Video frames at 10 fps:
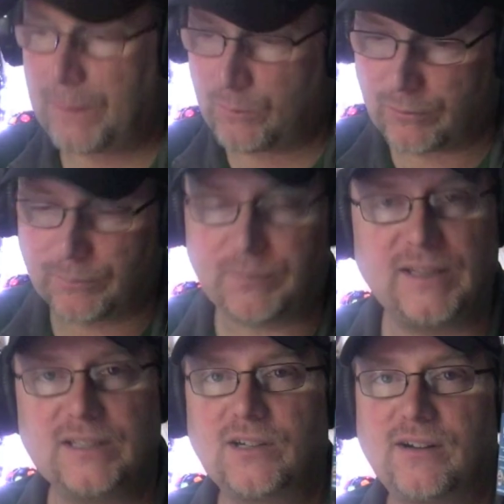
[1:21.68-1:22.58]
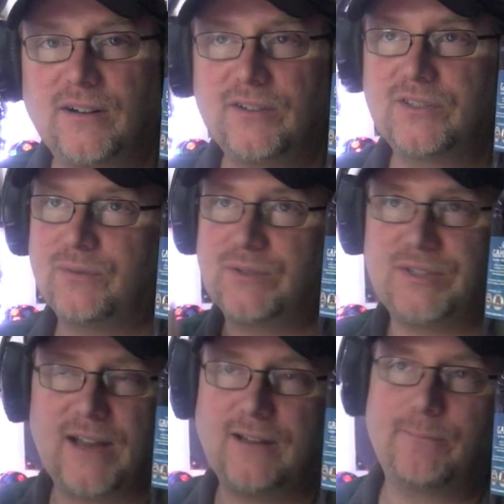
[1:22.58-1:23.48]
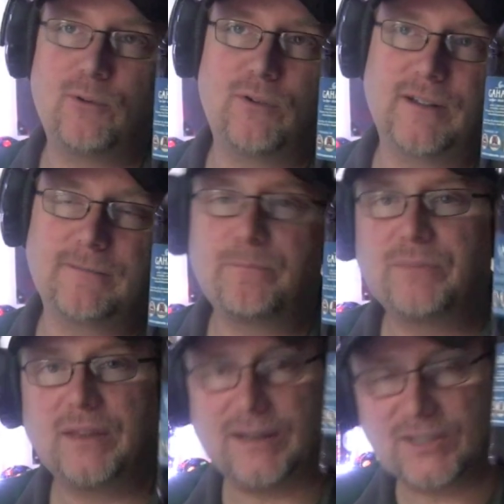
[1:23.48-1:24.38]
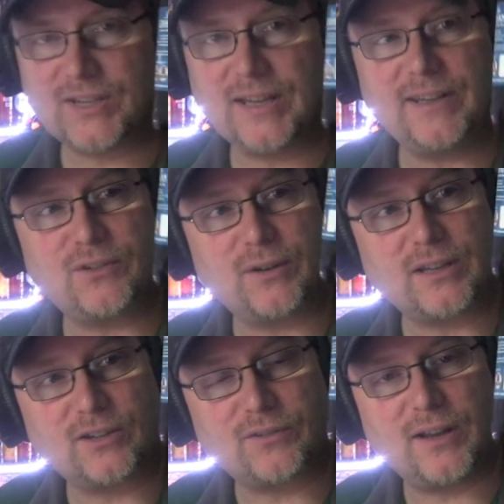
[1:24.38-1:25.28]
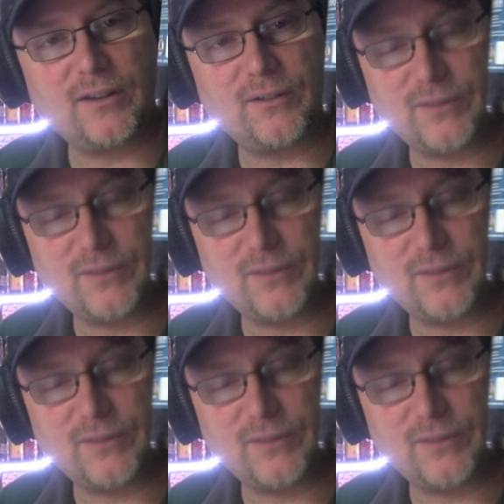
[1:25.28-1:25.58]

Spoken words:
We were playing cards. It was downpouring. And I sat and I drank a growler